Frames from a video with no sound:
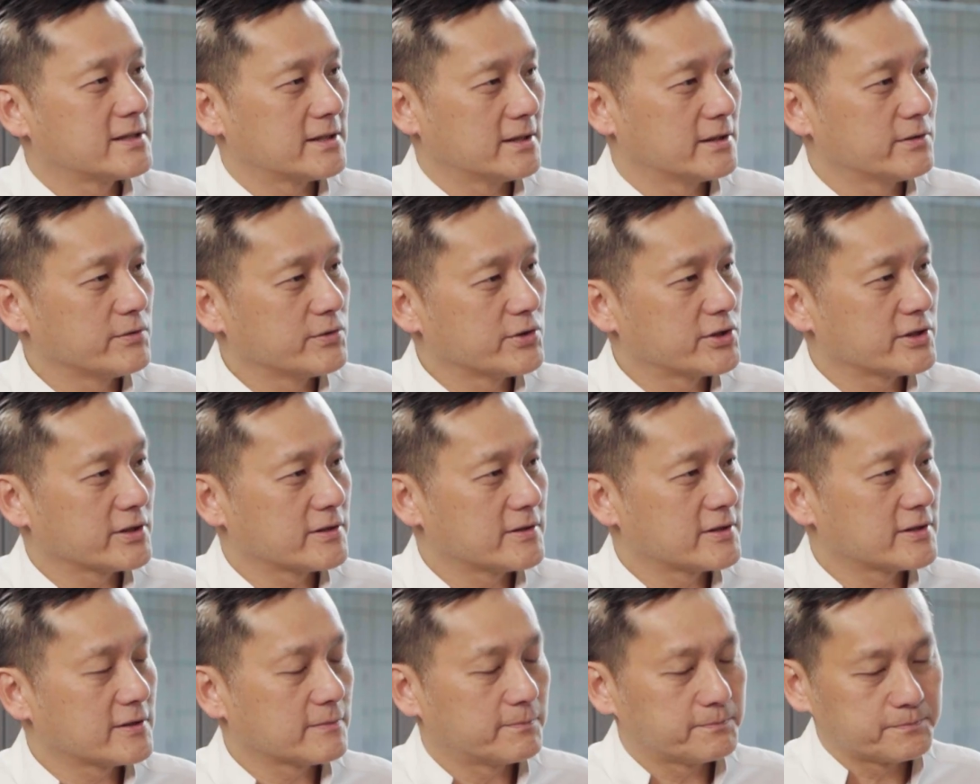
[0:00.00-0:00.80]

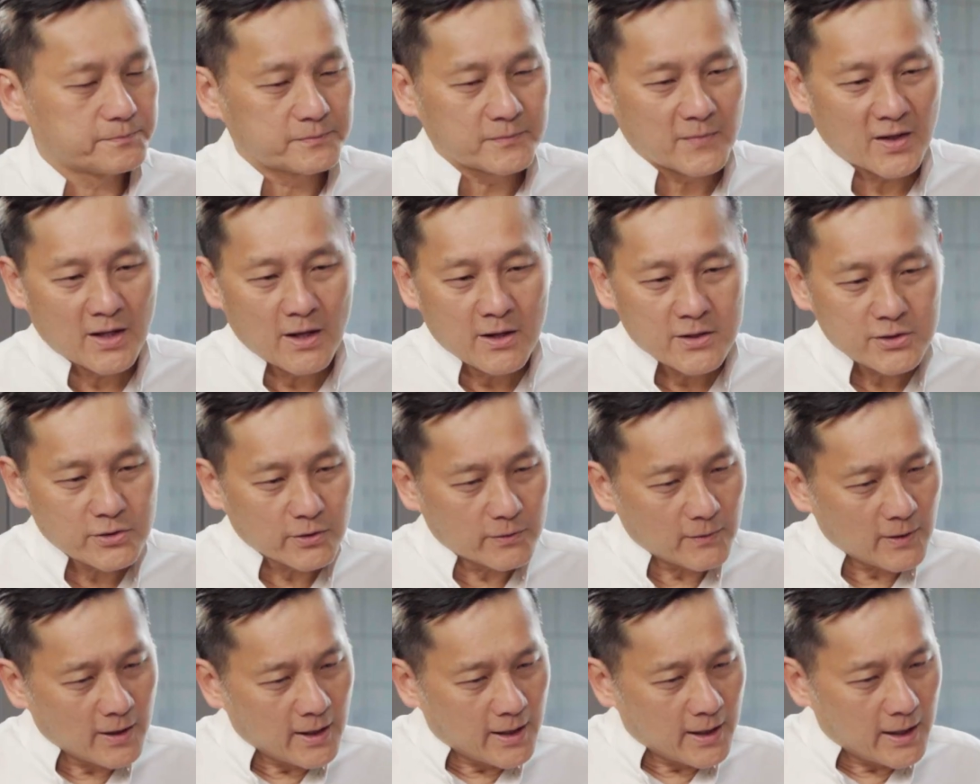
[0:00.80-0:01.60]
solutions.
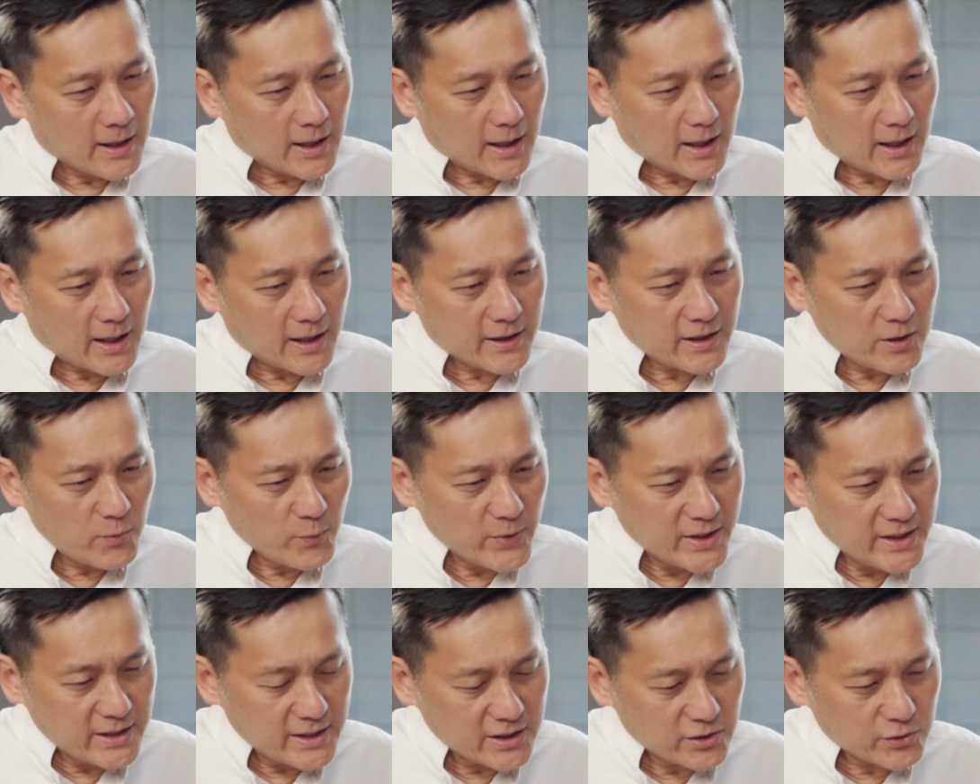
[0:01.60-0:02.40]
So I think
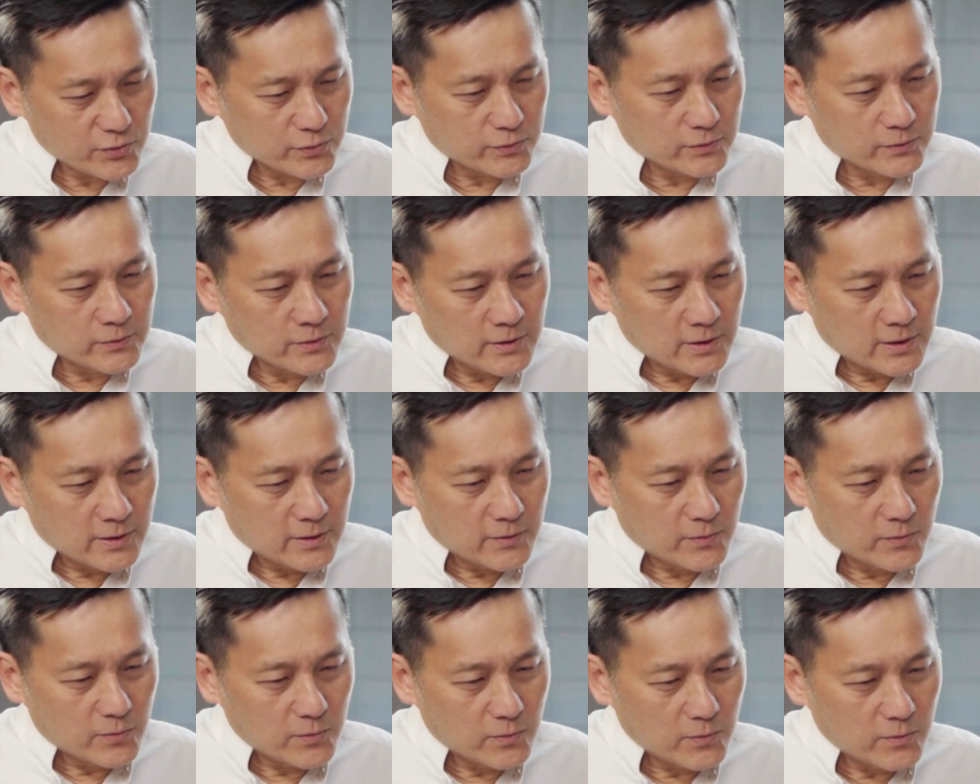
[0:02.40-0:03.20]
we need to
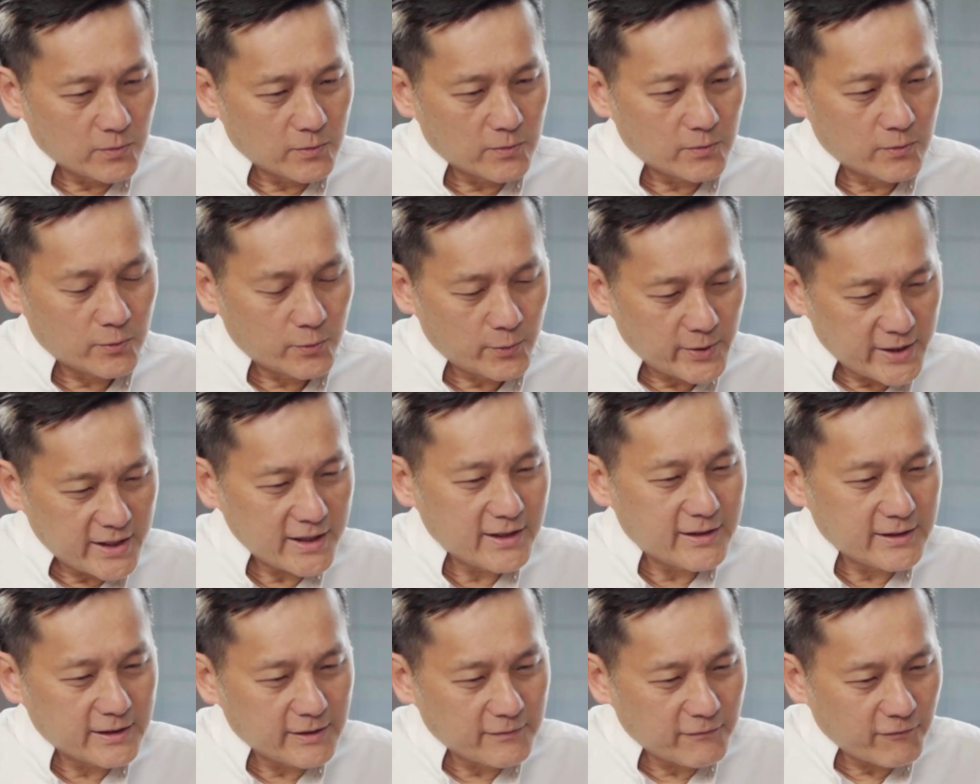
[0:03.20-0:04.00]

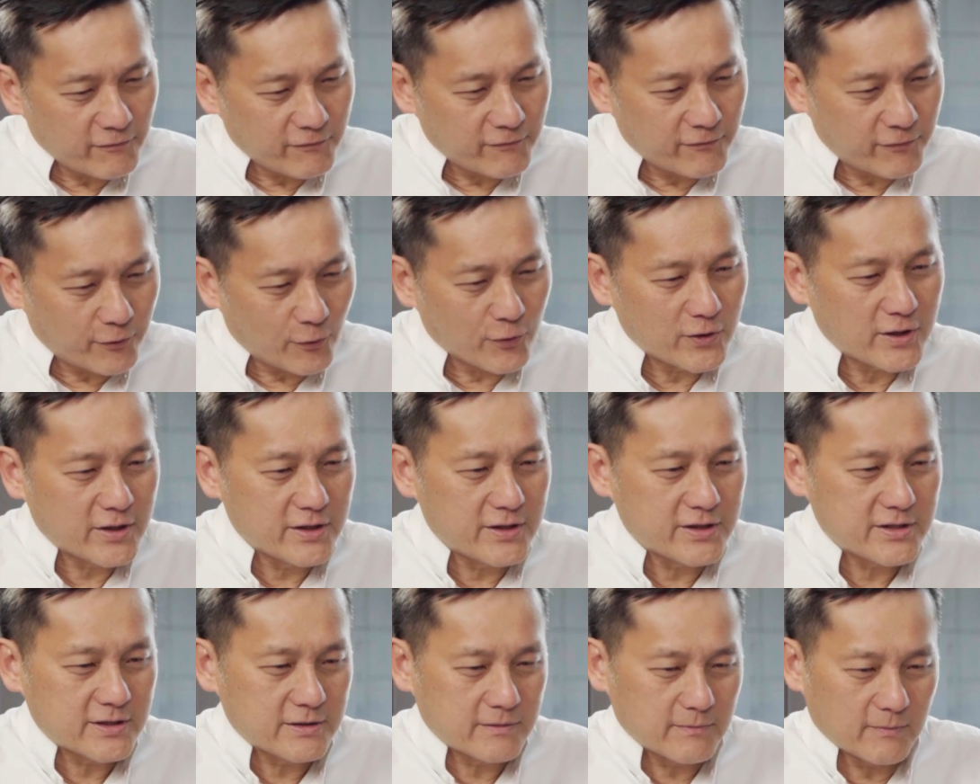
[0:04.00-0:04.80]
really
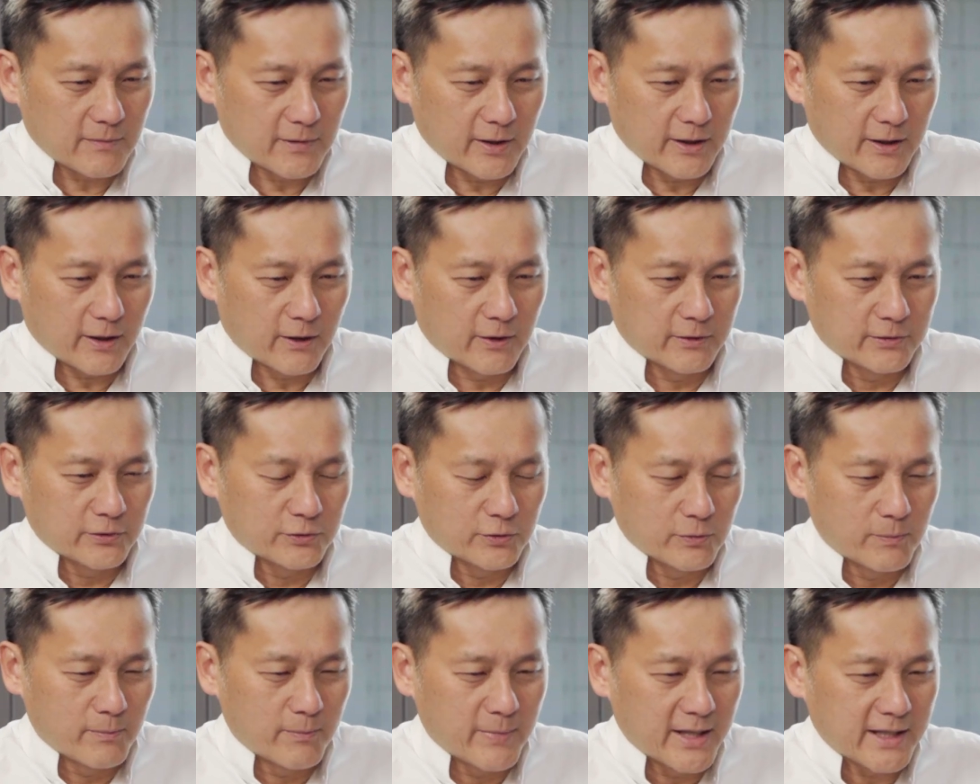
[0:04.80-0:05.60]
focus on
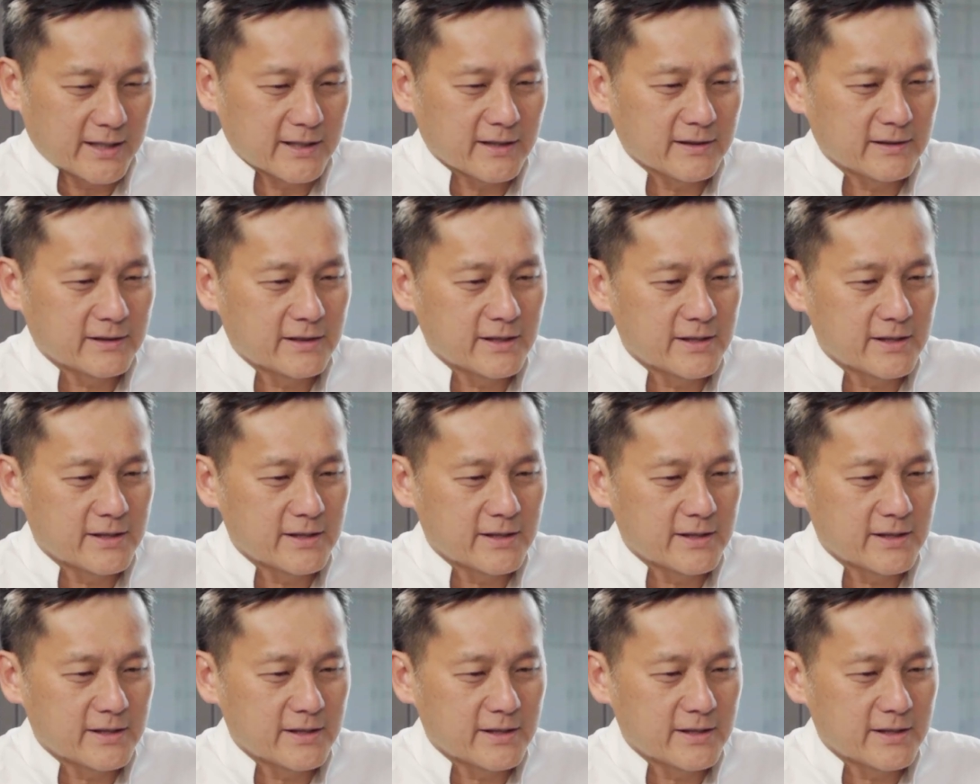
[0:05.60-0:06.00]
to making